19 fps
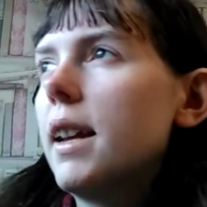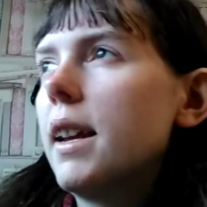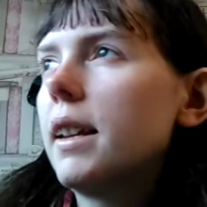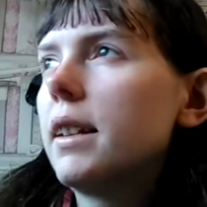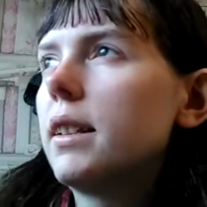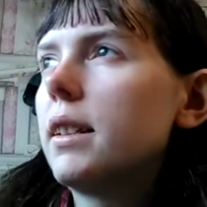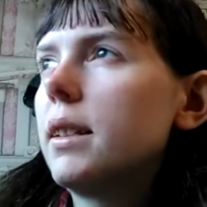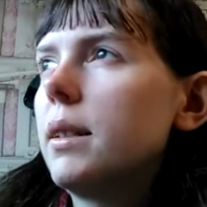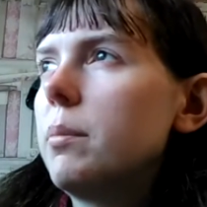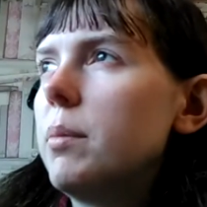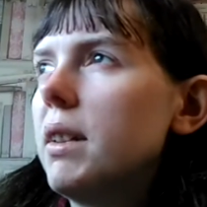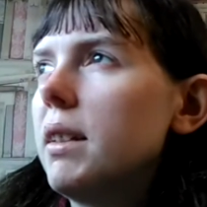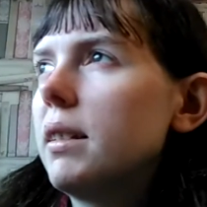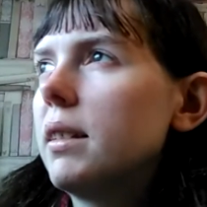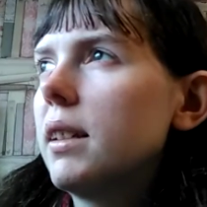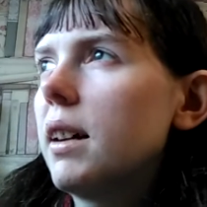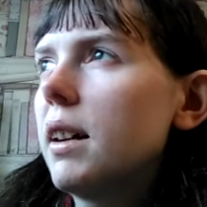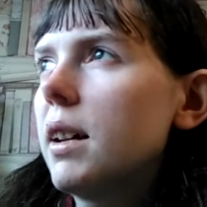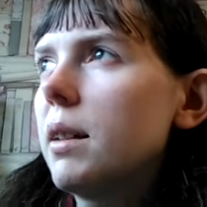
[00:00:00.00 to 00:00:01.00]
The bit
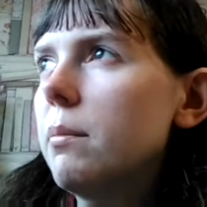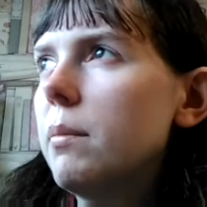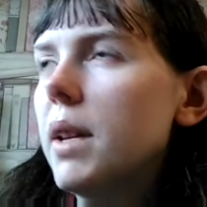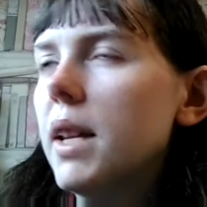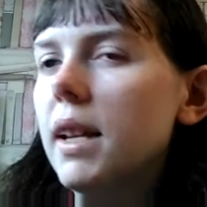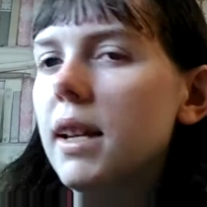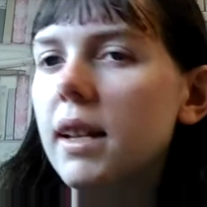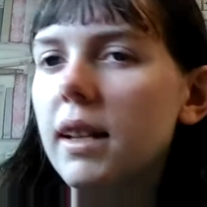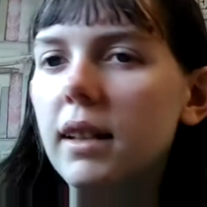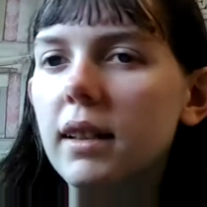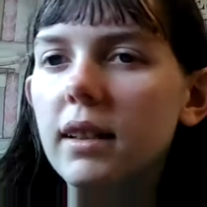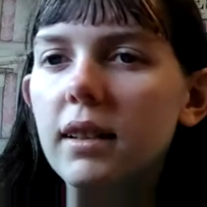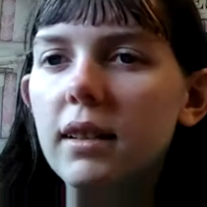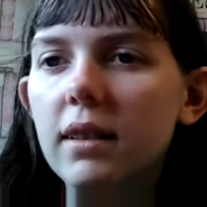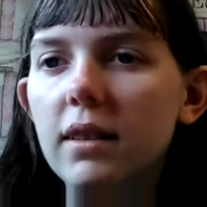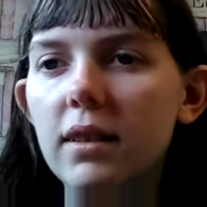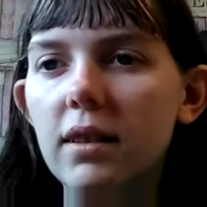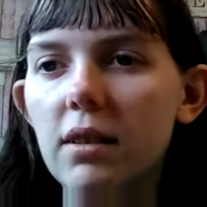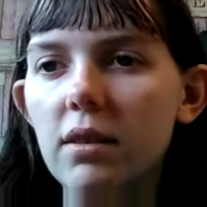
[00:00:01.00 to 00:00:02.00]
that I'm in,
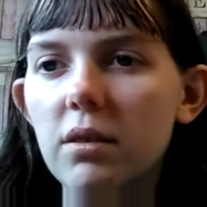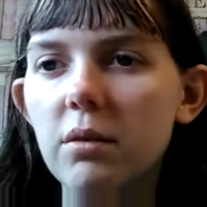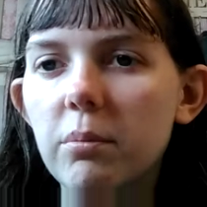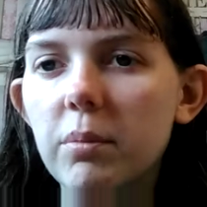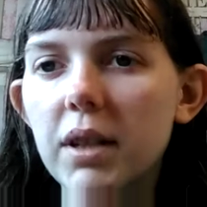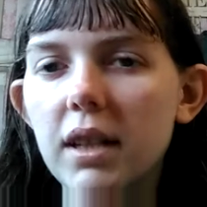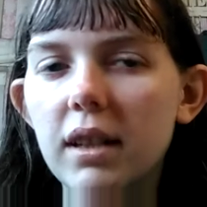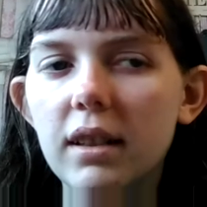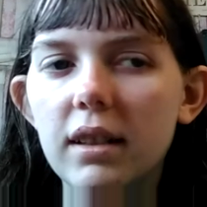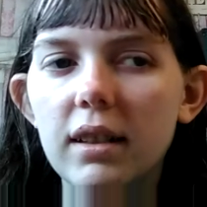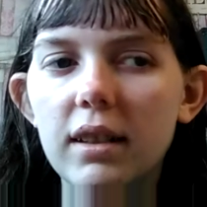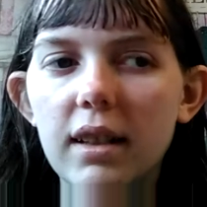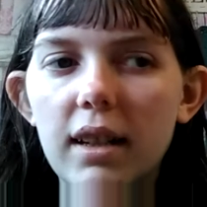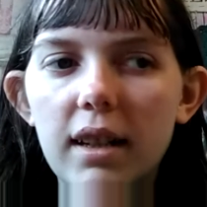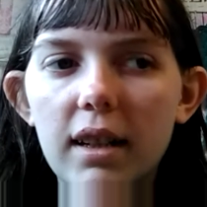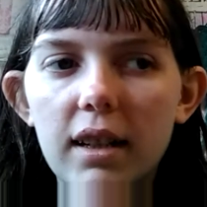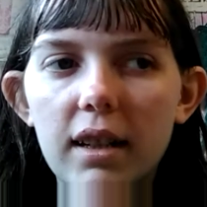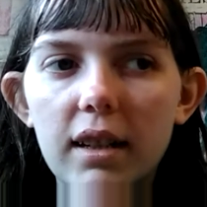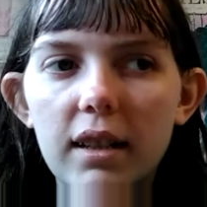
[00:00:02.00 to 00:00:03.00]
there's been
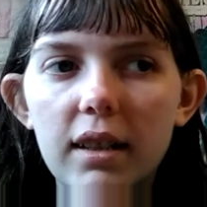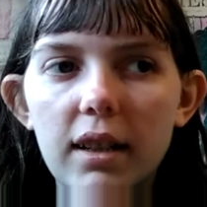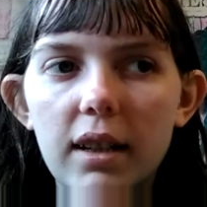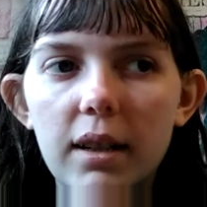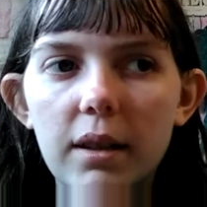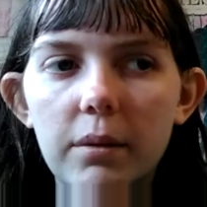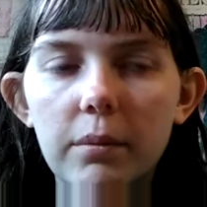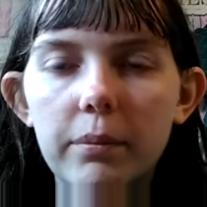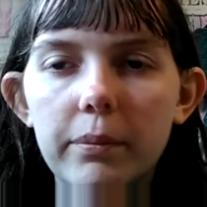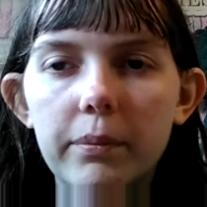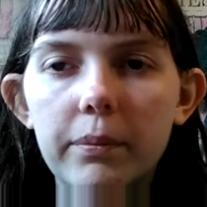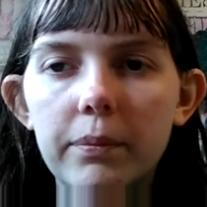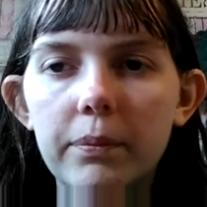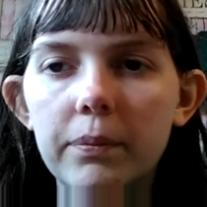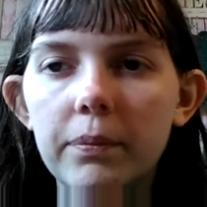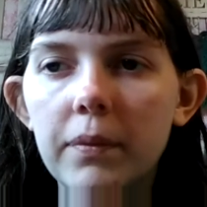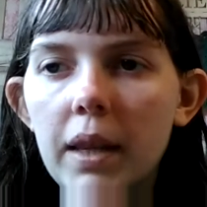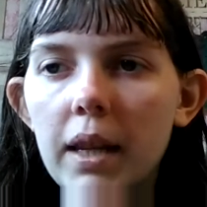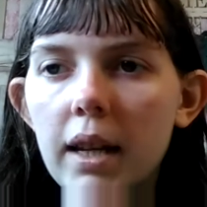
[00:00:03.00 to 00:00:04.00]

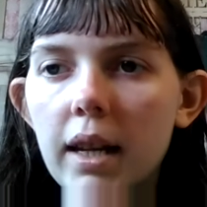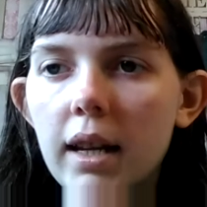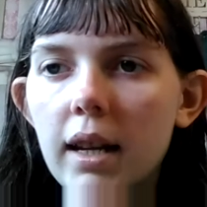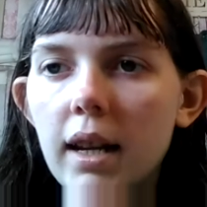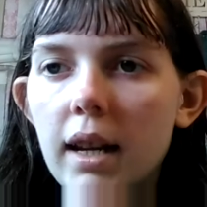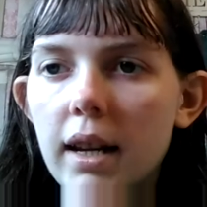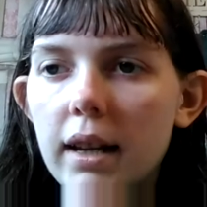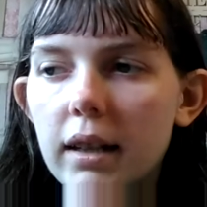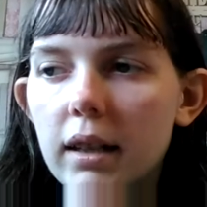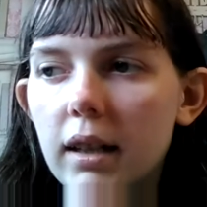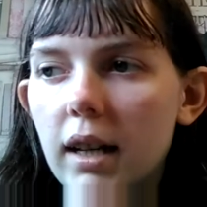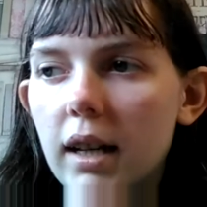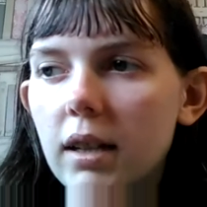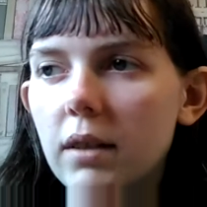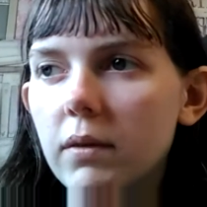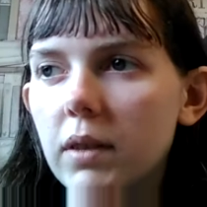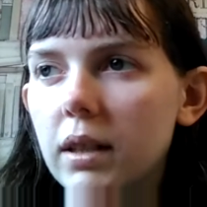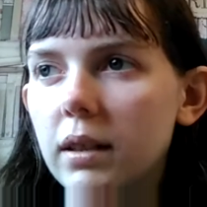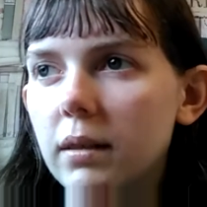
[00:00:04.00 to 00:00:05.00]
a kind of
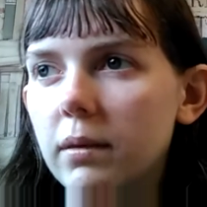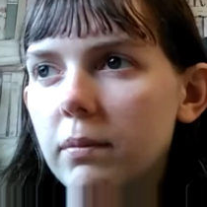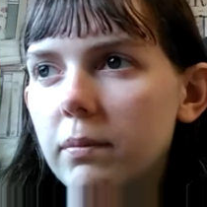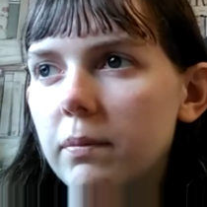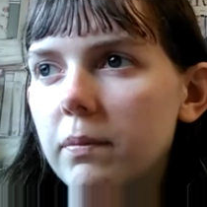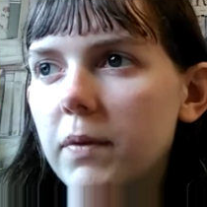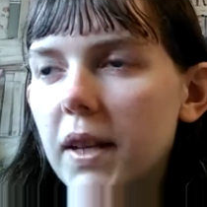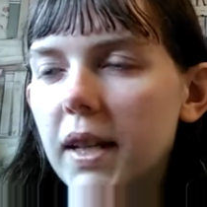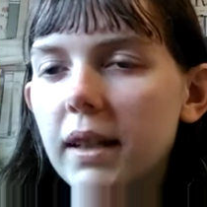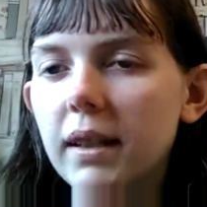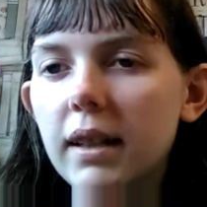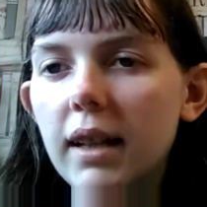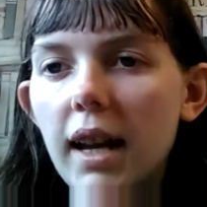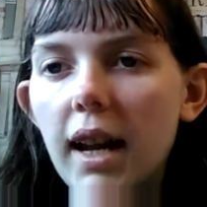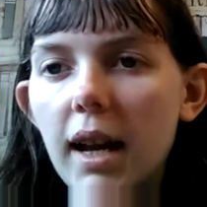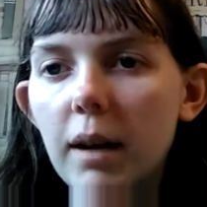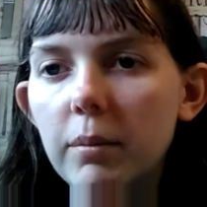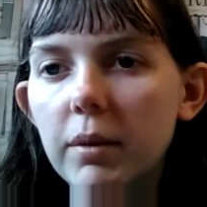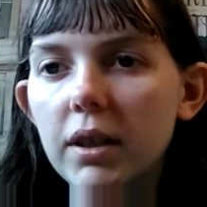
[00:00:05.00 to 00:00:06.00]
a thing that
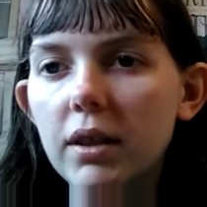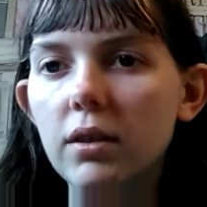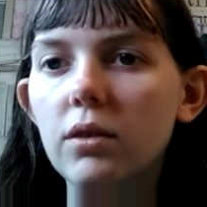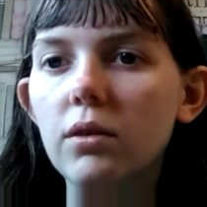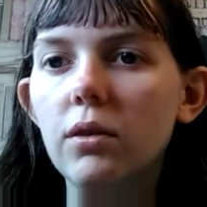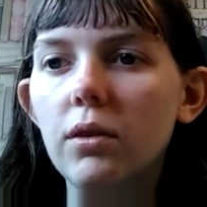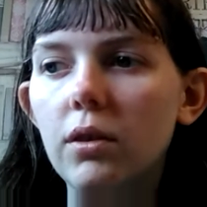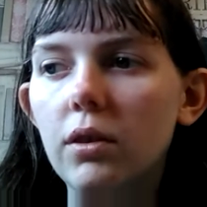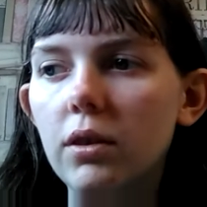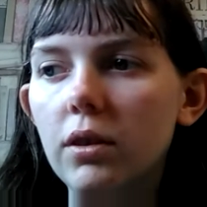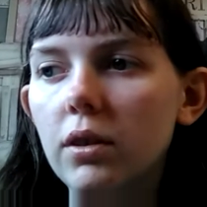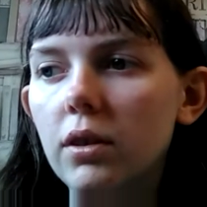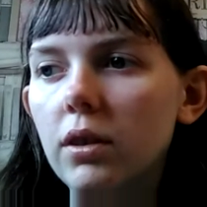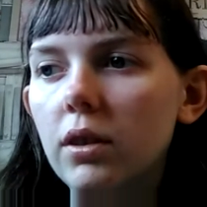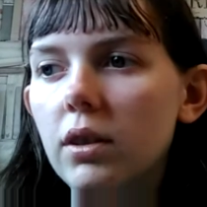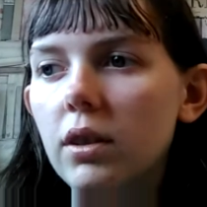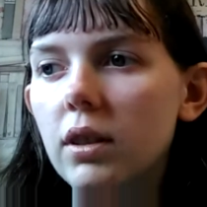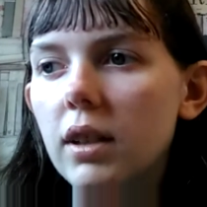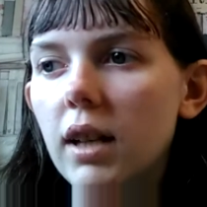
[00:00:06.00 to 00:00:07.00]
happened
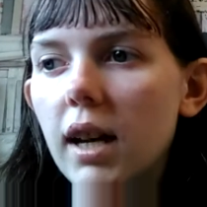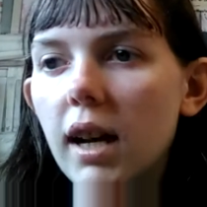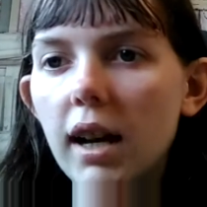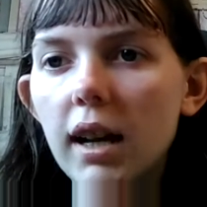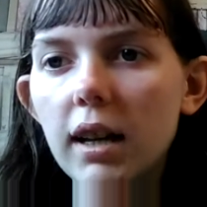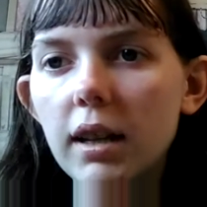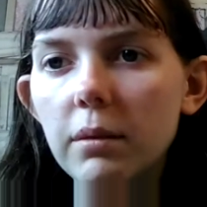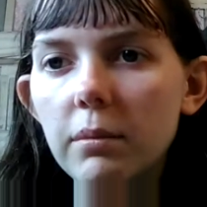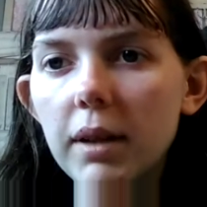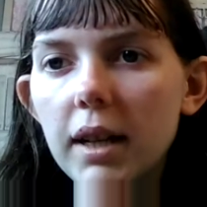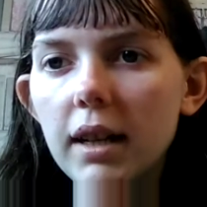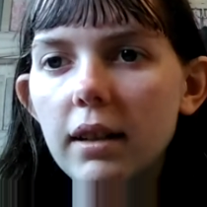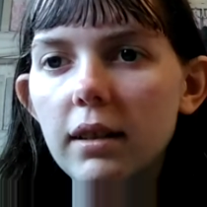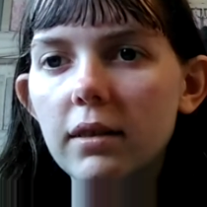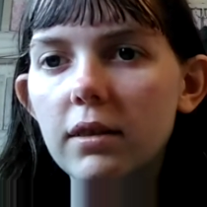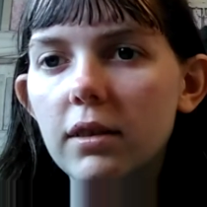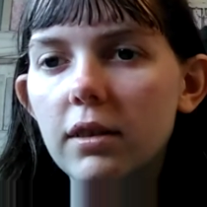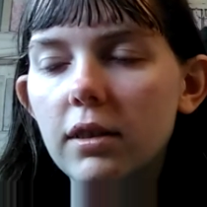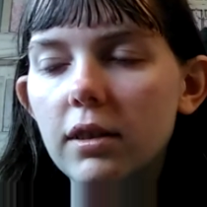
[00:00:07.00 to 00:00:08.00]
on the highway,
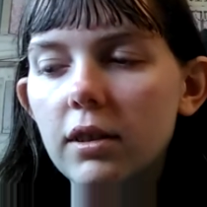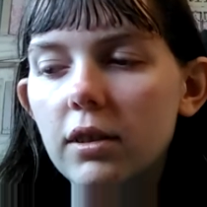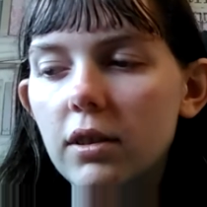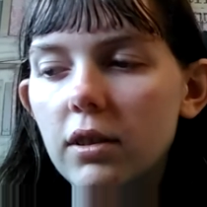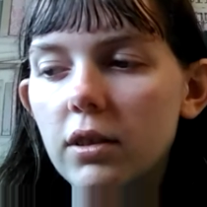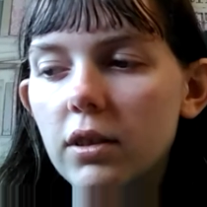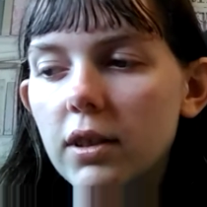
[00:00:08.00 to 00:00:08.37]
or